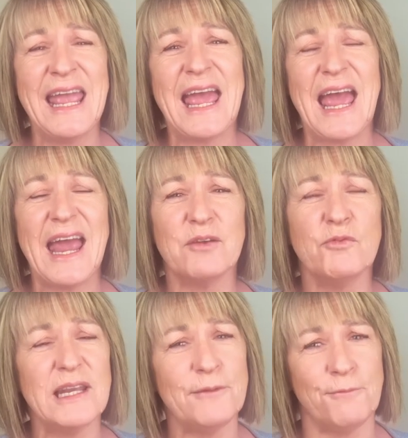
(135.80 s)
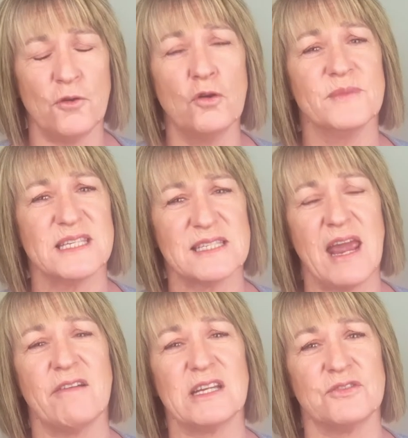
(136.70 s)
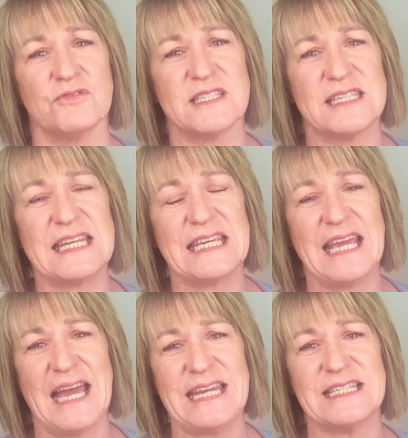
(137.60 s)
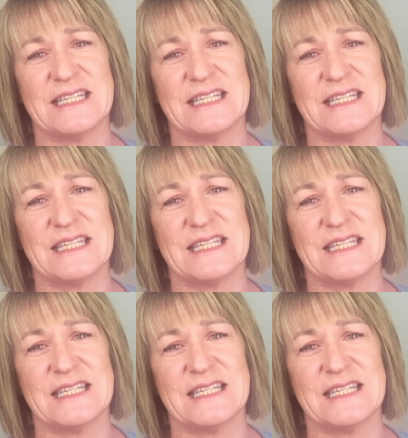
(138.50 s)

and really form this characteristic gait.